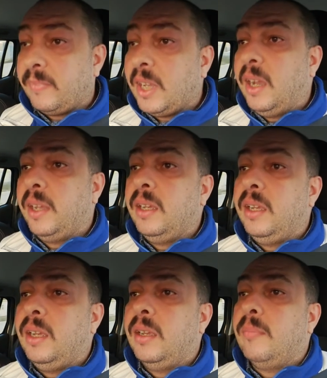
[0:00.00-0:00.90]

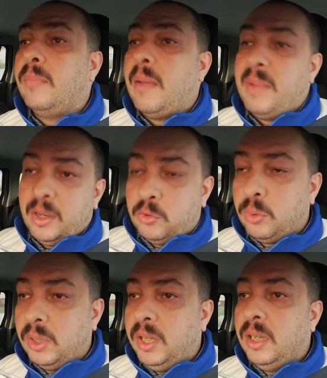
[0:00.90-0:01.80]
I'm
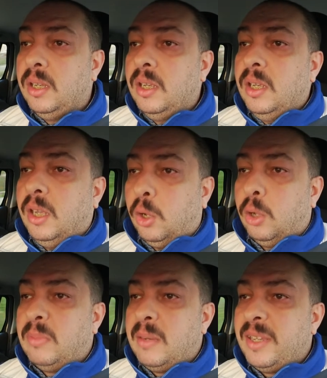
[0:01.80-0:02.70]
actually
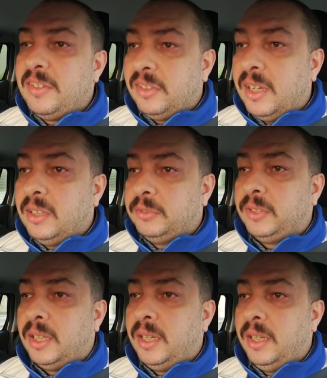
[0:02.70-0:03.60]
alone by
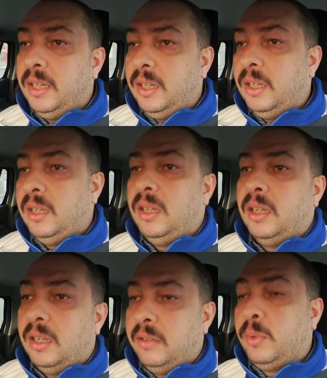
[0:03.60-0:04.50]
myself. I
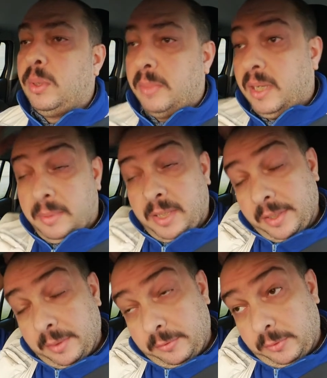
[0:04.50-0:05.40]
live with my
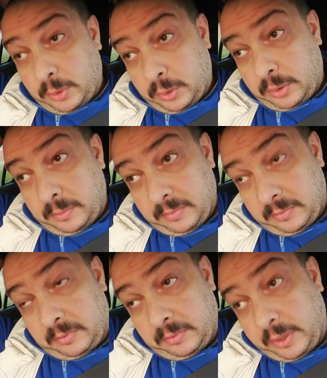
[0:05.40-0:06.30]
mother for
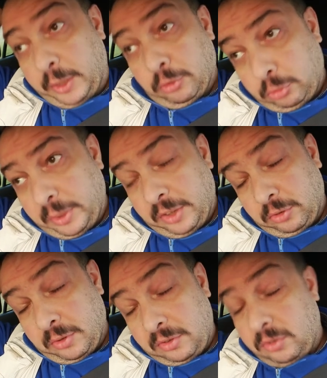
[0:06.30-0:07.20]
various
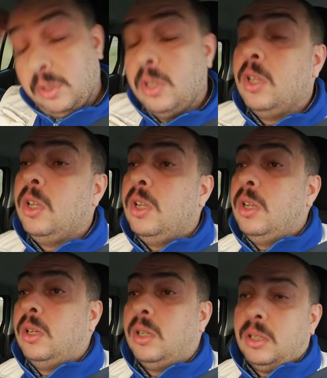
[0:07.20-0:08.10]
reasons.
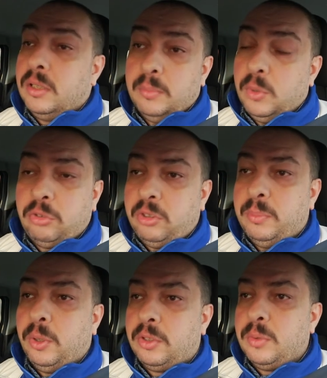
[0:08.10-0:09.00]
The most
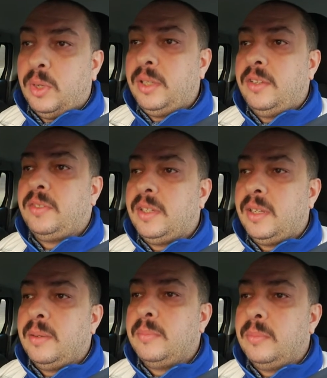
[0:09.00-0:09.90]
important one is that
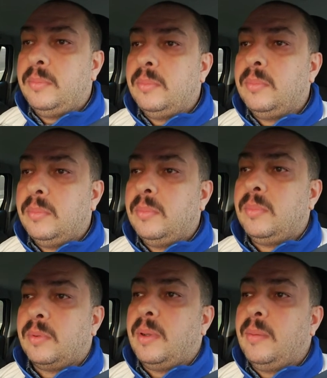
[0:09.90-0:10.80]

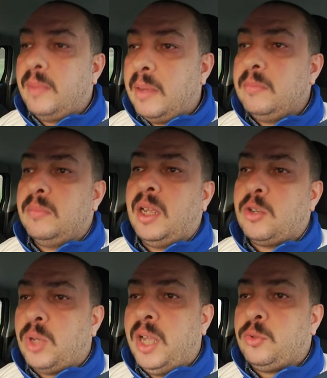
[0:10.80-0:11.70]
I'm
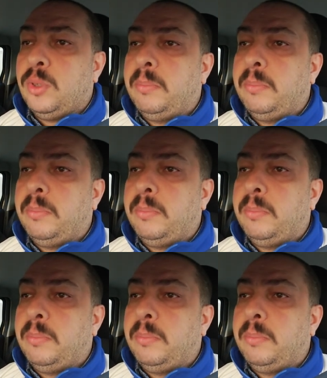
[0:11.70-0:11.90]
actually